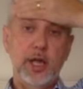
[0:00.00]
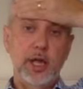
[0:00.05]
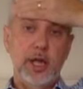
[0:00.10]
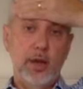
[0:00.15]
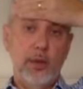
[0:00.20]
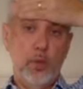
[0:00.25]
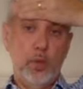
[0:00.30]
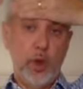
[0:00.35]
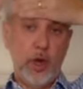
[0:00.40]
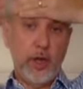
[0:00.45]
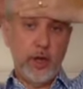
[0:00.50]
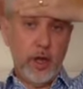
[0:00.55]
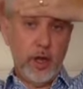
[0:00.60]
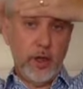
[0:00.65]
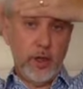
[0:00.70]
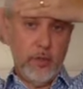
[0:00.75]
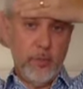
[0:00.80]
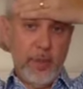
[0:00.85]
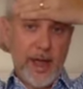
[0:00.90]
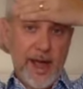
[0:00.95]
and one on
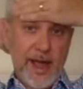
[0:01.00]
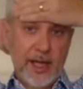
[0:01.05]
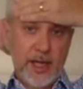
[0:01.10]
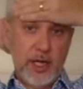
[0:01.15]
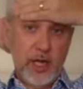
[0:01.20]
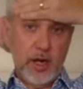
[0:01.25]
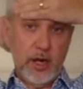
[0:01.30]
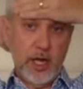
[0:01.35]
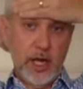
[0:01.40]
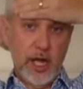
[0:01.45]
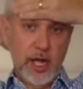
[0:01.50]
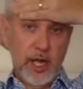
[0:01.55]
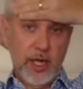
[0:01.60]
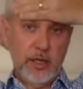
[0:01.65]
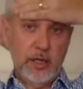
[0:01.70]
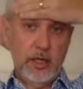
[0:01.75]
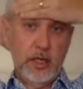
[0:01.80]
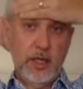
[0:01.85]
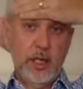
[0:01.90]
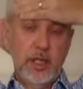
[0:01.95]
the back of your
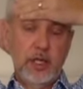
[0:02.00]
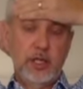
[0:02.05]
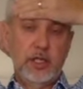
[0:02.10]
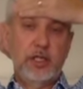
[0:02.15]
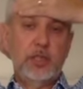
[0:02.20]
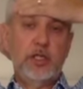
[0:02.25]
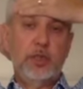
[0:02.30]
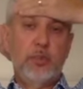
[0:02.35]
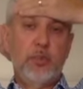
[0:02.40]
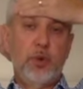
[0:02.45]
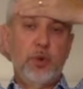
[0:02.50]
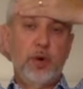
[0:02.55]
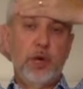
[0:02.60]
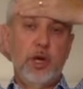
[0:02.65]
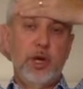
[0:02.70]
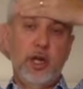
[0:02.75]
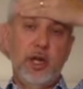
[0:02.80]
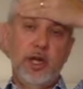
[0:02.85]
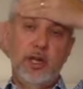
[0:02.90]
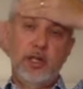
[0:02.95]
head. Just support it
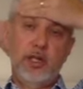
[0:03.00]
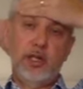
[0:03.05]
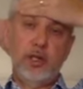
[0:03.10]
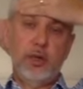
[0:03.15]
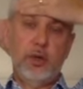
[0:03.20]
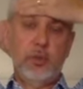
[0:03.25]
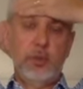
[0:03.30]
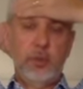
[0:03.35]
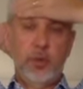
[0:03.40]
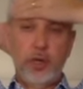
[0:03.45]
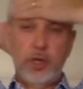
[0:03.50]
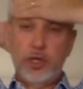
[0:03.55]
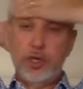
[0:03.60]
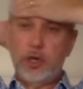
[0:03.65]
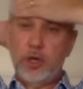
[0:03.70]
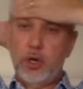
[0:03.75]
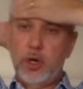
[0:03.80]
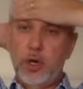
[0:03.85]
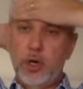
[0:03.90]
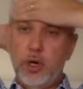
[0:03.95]
nicely. Don't push
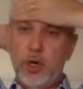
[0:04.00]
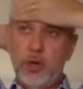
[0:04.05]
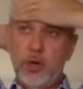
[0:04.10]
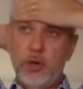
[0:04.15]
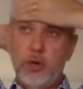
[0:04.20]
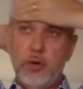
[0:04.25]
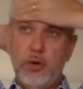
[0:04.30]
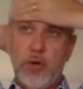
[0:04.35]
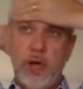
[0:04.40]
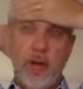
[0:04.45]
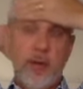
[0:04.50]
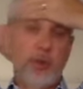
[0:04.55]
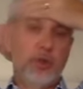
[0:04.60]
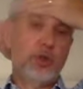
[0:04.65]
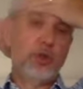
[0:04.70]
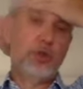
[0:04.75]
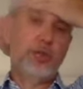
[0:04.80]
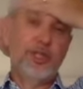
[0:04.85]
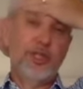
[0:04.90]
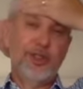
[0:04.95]
or grab or
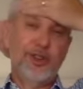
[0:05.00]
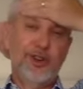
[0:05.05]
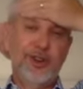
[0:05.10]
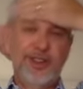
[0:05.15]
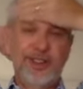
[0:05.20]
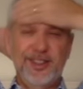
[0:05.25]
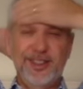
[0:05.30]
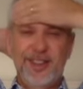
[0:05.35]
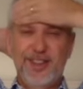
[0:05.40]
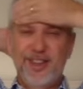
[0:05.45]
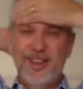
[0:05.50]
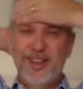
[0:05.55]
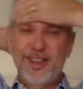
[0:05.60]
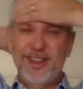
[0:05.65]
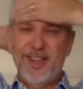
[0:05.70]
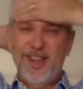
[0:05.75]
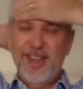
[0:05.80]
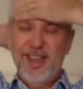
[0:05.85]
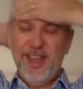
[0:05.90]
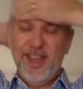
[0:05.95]
twist it or anything.
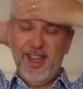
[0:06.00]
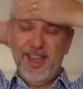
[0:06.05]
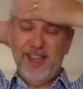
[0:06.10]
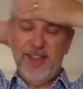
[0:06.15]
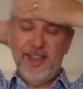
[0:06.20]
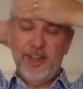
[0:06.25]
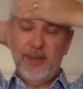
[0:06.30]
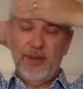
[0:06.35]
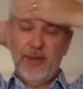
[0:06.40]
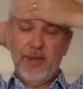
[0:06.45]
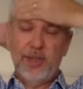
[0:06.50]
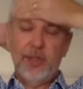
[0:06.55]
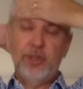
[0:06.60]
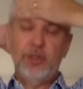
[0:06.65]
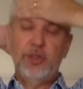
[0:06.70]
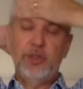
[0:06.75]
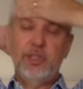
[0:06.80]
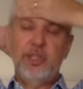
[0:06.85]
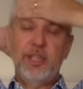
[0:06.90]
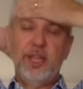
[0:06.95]
And then I want to do
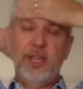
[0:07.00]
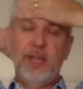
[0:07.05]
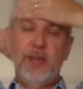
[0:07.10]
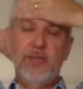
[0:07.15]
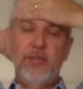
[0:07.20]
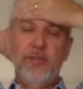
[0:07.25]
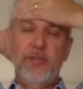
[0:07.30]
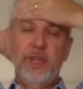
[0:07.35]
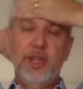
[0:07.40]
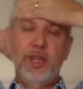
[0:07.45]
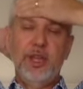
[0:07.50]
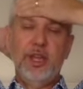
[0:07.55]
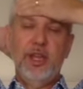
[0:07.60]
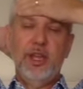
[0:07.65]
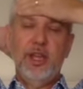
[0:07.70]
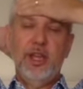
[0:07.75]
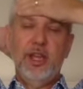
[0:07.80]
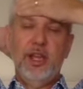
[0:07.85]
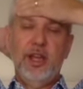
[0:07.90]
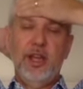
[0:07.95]
the same
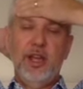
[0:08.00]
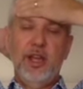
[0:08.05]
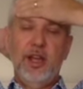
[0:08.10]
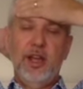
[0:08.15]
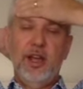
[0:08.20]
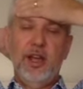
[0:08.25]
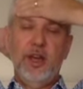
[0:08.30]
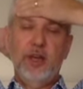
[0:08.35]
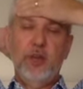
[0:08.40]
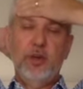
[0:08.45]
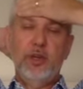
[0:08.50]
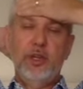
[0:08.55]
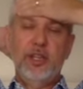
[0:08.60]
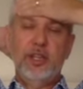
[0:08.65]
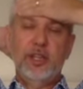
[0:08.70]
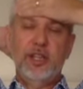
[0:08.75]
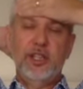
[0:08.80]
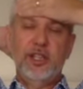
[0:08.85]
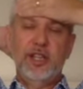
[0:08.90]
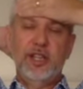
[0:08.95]
inhale, 1 to
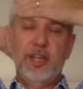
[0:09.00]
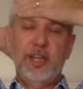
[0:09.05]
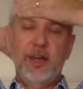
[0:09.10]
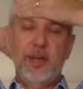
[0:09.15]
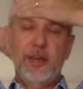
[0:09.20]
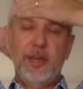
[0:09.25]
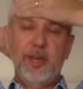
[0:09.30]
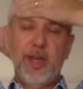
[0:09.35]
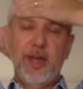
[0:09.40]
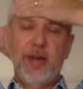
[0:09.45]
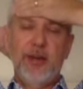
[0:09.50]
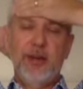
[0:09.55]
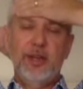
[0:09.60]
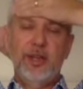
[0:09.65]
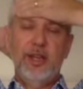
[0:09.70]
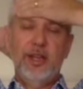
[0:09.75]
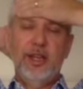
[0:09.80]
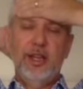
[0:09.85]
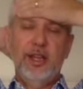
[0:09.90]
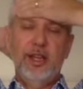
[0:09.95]
6 count.
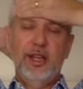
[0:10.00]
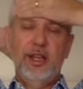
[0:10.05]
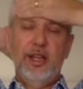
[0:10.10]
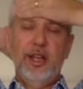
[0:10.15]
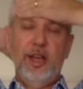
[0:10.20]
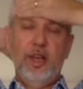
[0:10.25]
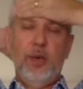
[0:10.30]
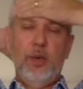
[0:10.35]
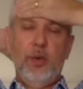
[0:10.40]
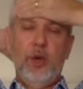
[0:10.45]
Inhale,